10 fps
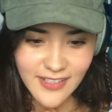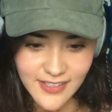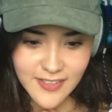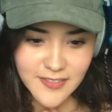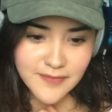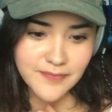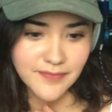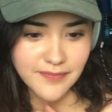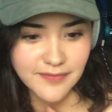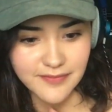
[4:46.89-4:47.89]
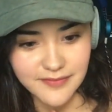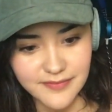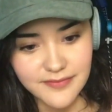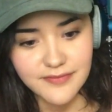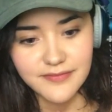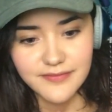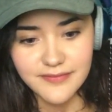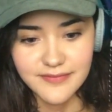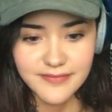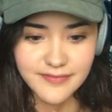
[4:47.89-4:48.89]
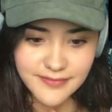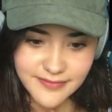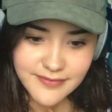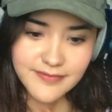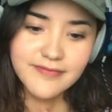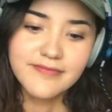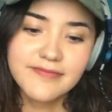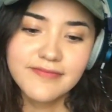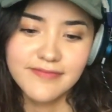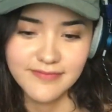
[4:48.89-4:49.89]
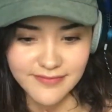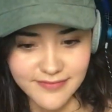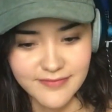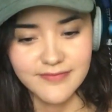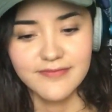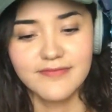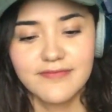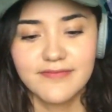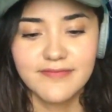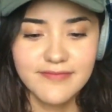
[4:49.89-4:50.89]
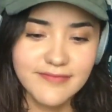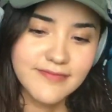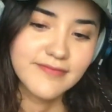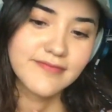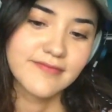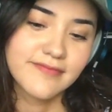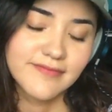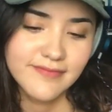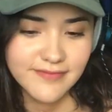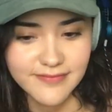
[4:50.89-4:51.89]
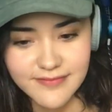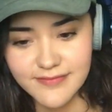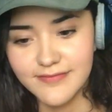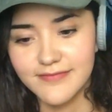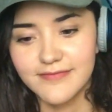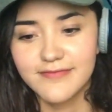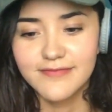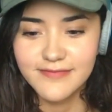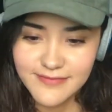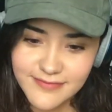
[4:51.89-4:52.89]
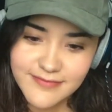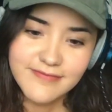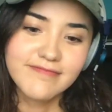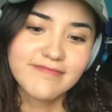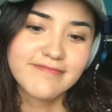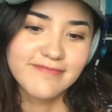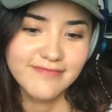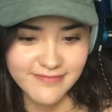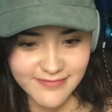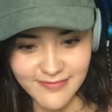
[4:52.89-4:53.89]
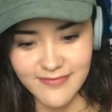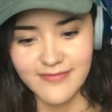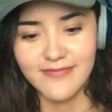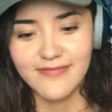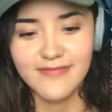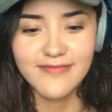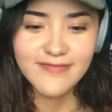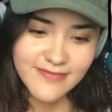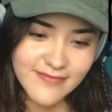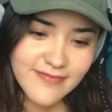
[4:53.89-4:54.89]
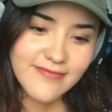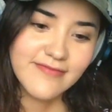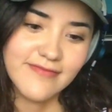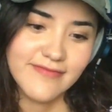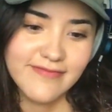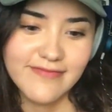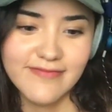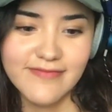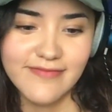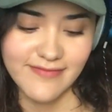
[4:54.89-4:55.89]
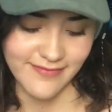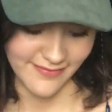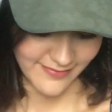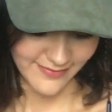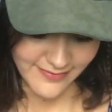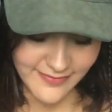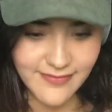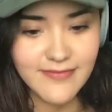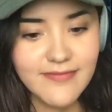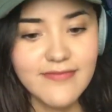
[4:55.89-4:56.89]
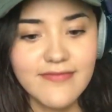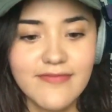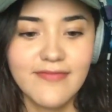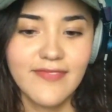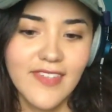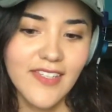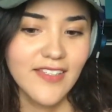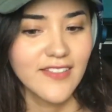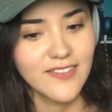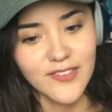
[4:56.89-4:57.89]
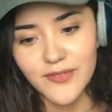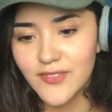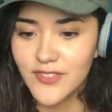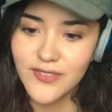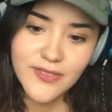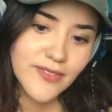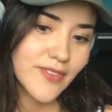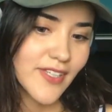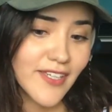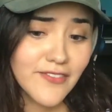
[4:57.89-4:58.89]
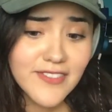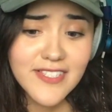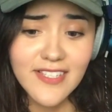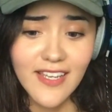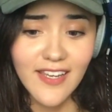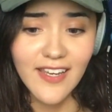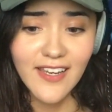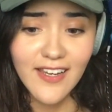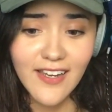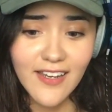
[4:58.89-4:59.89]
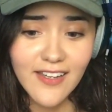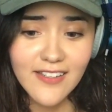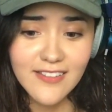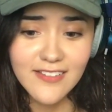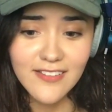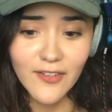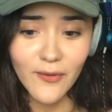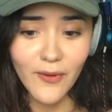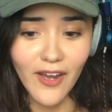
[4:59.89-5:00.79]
Never asking why. We kissed, I fell under your spell. Love, no one could deny. Don't you ever say I just walked